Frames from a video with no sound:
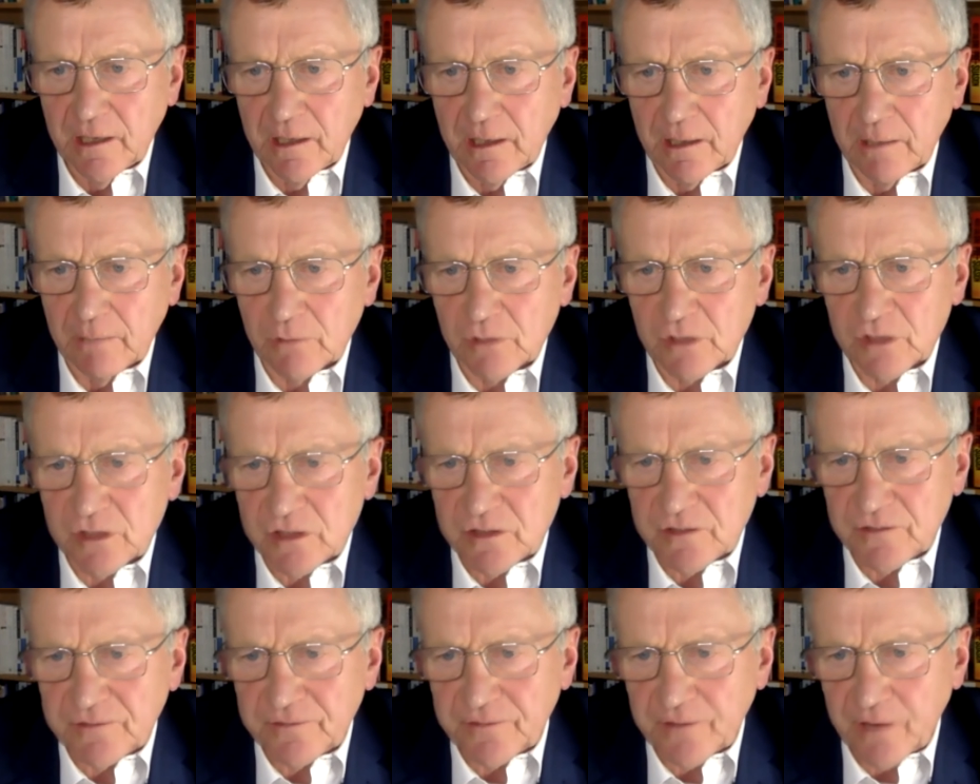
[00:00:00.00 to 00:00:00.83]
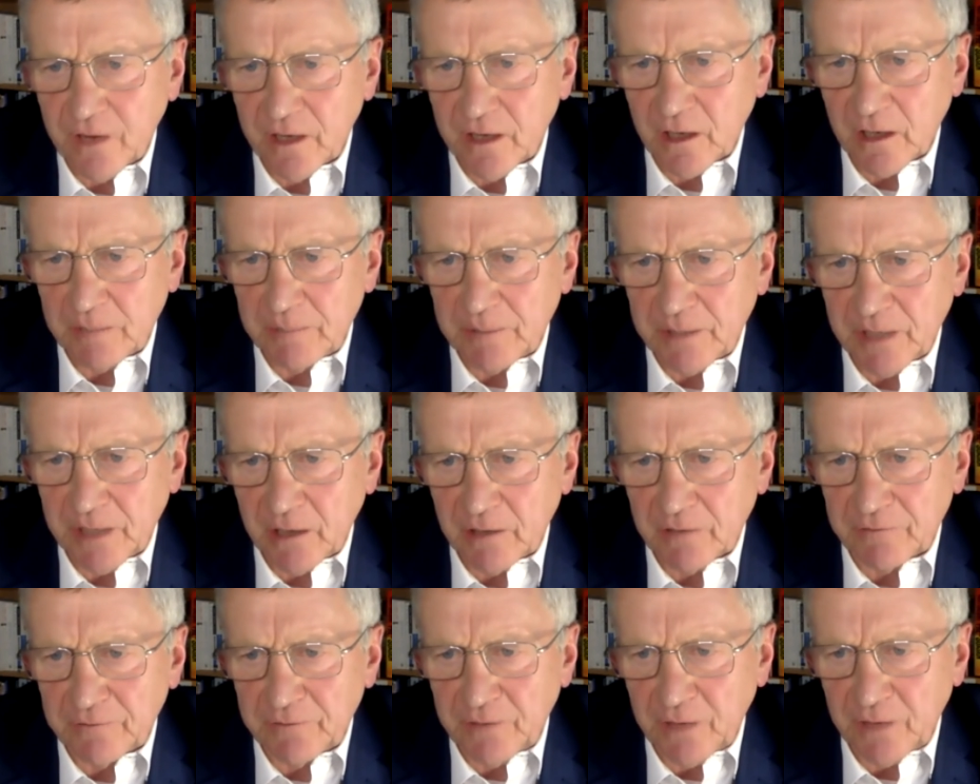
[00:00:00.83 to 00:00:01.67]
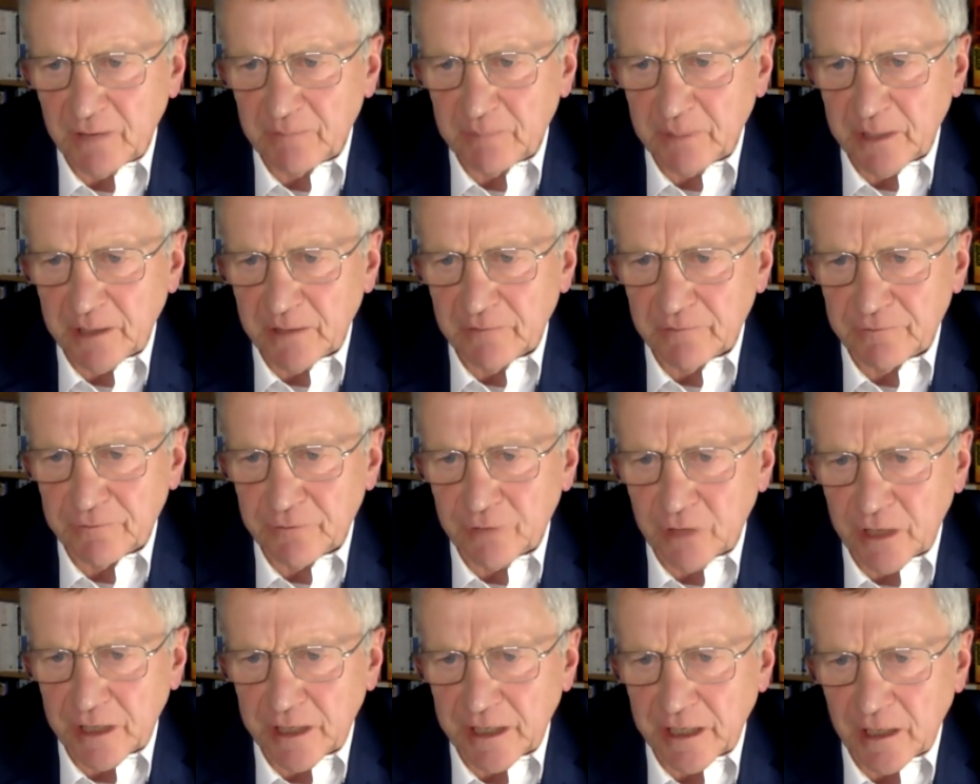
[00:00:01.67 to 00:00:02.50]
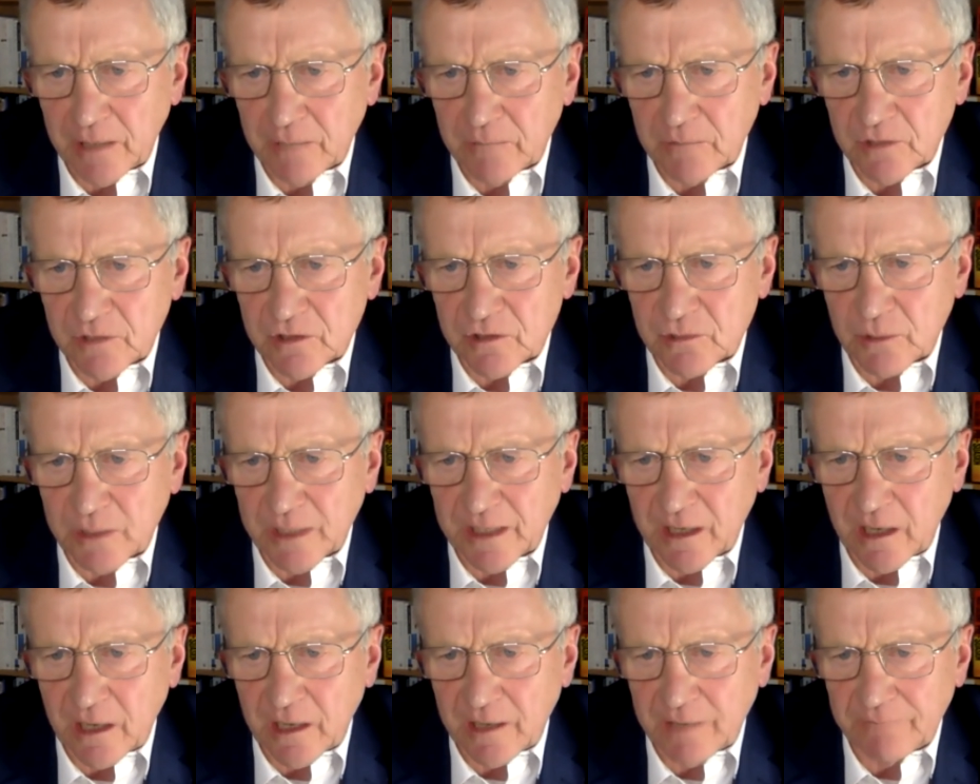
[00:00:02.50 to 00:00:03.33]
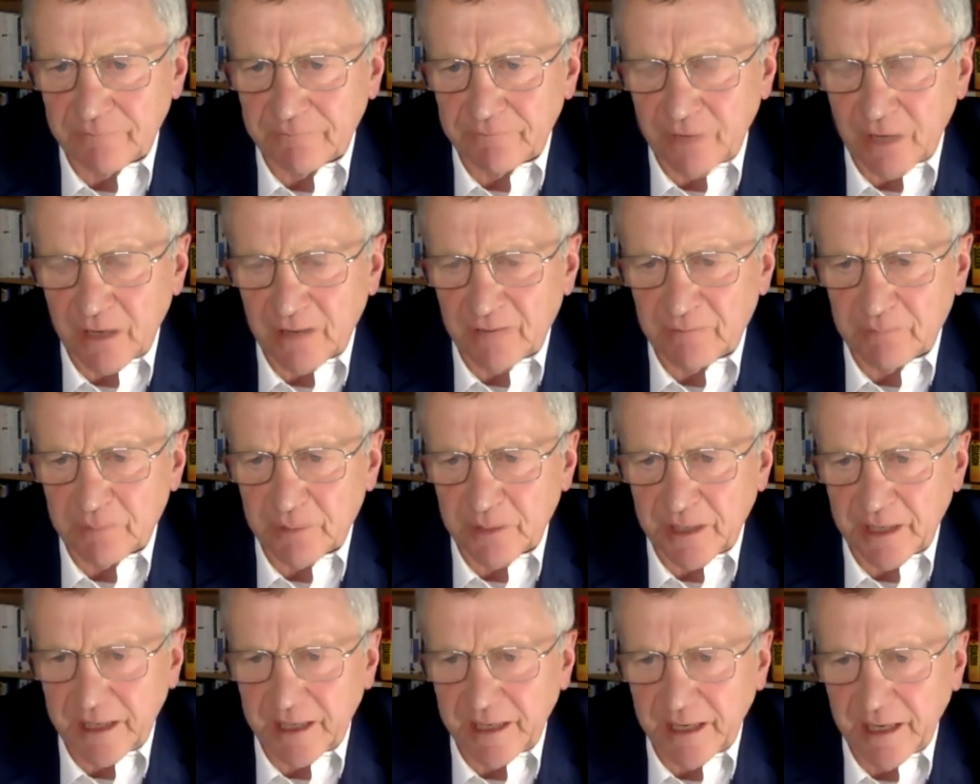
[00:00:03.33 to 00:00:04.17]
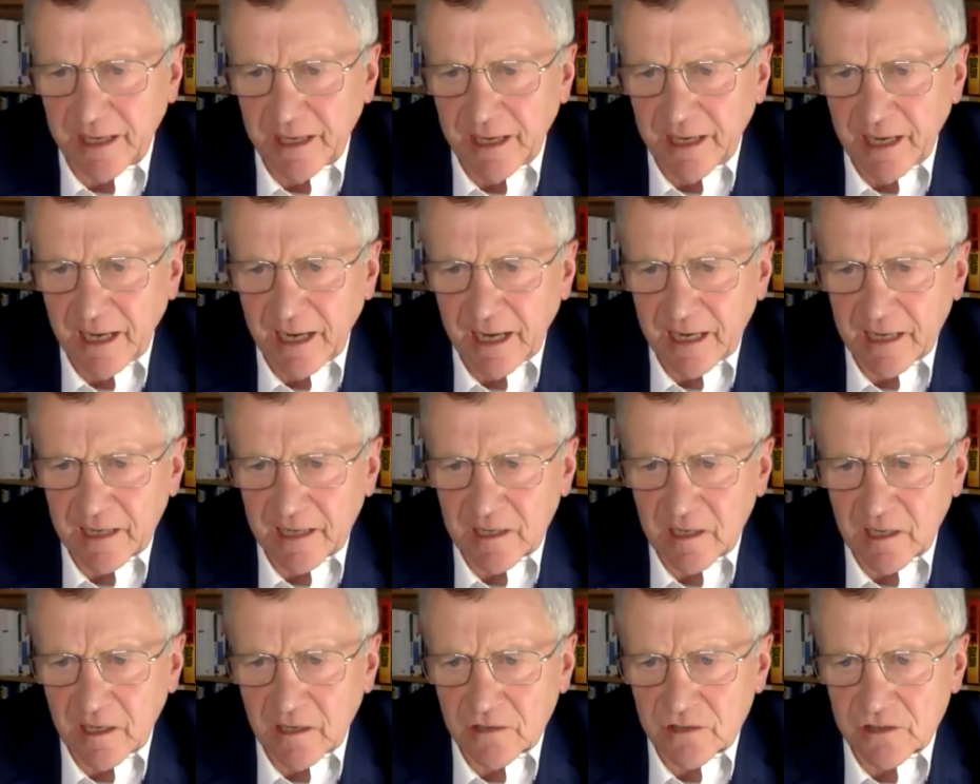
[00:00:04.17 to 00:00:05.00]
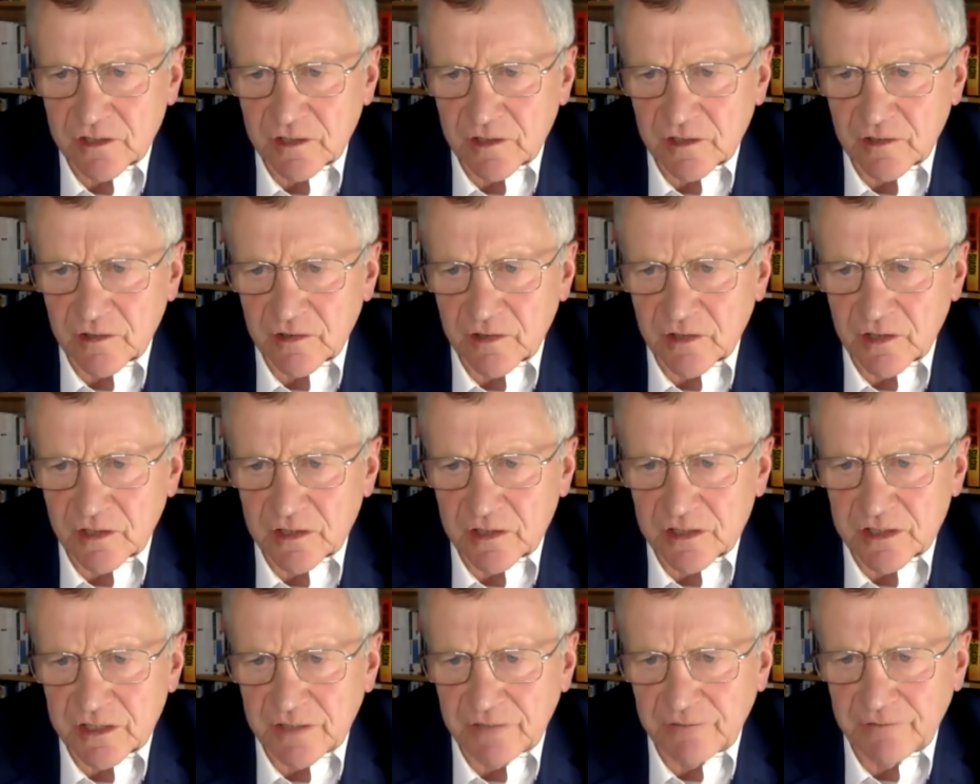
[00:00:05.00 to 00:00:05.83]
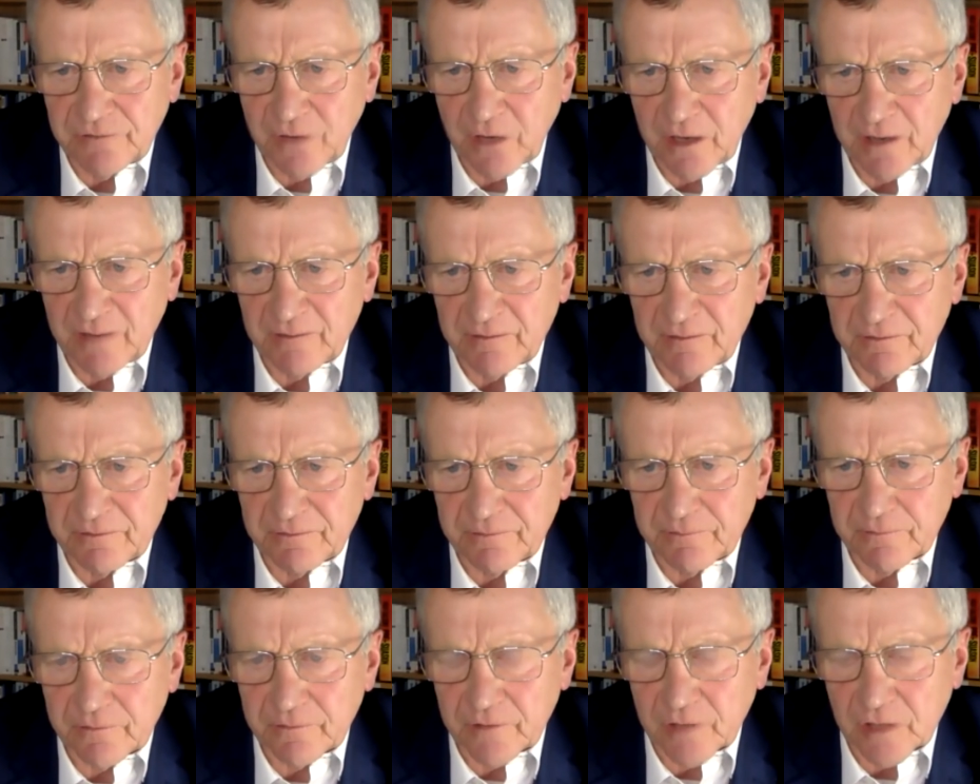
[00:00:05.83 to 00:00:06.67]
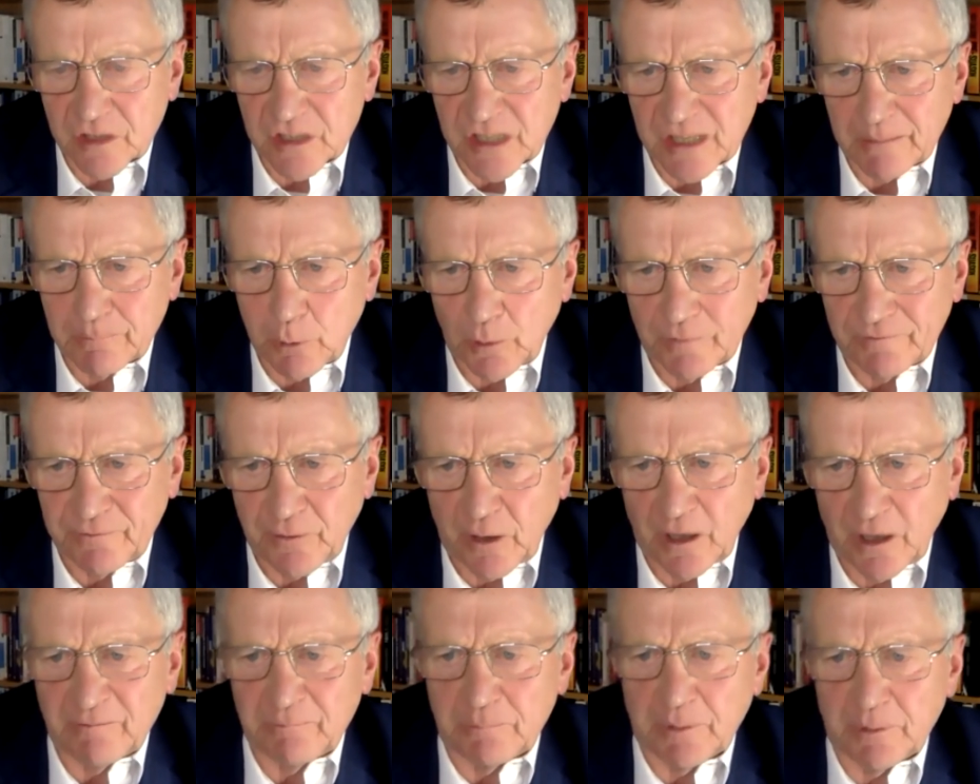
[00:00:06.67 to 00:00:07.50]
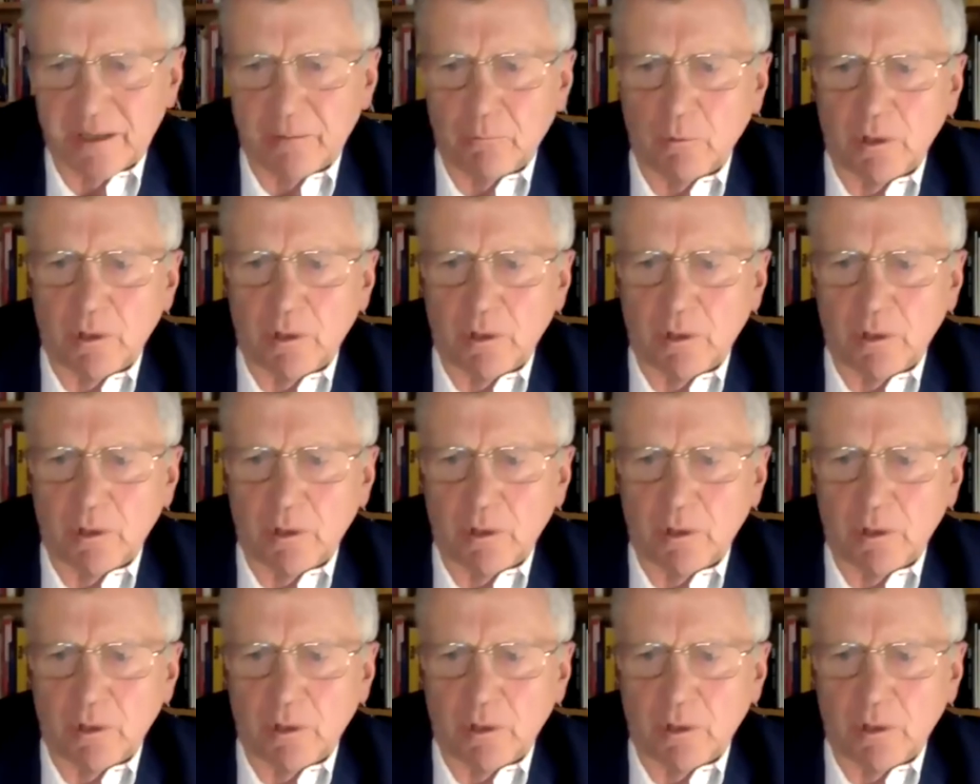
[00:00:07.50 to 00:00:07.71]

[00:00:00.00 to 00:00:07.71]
It was an IPO at 5p on Friday, opened at 29, 5p, and closed at 35, 13.5p.